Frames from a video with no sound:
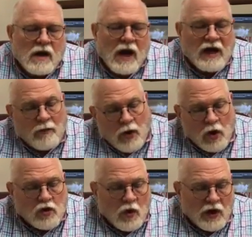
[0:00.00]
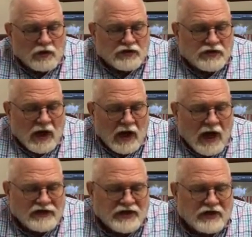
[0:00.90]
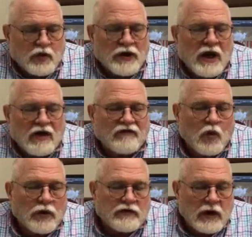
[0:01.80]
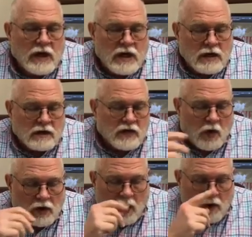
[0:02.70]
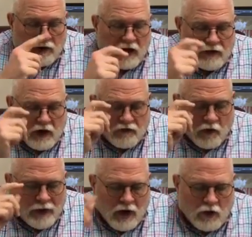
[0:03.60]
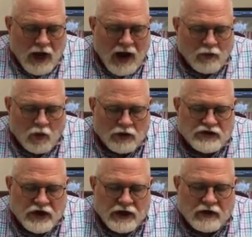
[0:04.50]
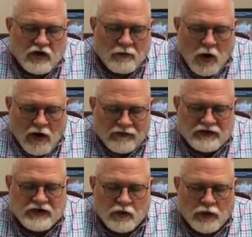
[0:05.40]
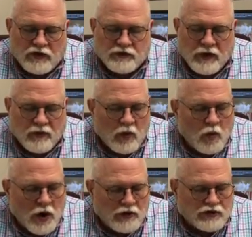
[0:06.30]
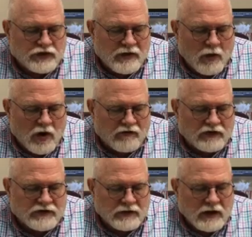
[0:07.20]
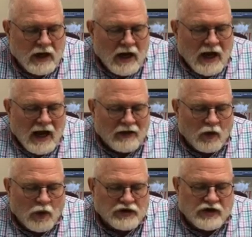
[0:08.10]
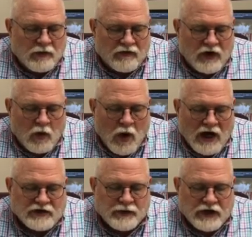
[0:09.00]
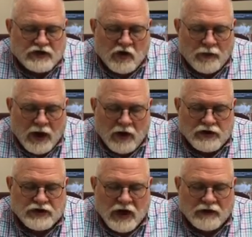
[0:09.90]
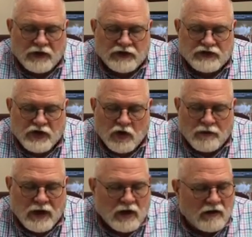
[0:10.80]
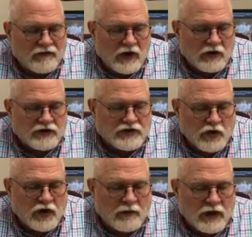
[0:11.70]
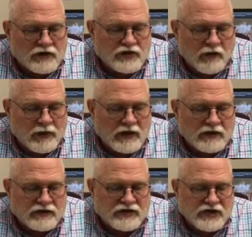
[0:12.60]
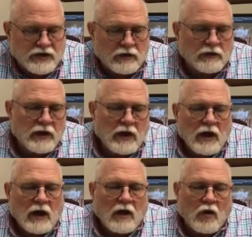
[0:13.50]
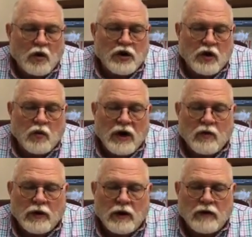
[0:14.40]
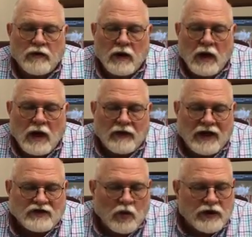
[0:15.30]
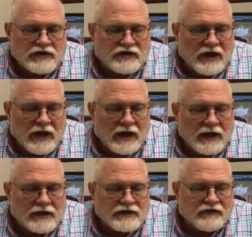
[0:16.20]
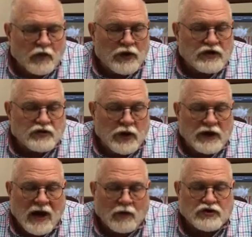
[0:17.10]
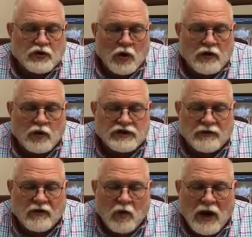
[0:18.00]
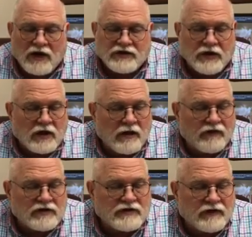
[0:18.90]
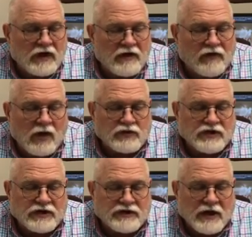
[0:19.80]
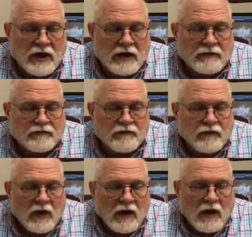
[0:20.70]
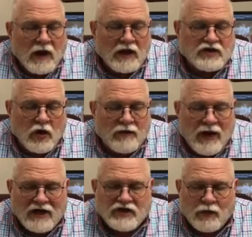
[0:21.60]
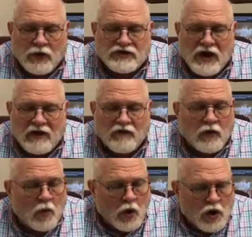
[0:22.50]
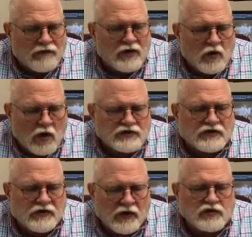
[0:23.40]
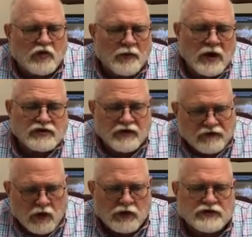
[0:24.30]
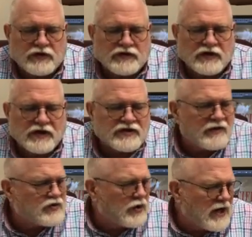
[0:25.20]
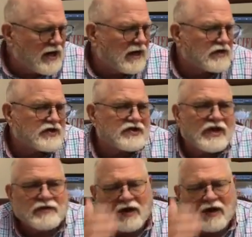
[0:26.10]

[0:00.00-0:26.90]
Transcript: And then Paul quotes Isaiah 29:14 to go along with that. Therefore, behold, I will once again deal marvelously with this people, wondrously marvelously. And the wisdom of their wise men shall perish, and the discernment of their discerning men shall be concealed or done away with. And that's what he says. For it is written, I will destroy the wisdom of the wise, and the cleverness of the clever I will set aside. And so he backs up what he's saying. For the word of the cross is to those who are perishing foolishness. It seems ridiculous. It seems,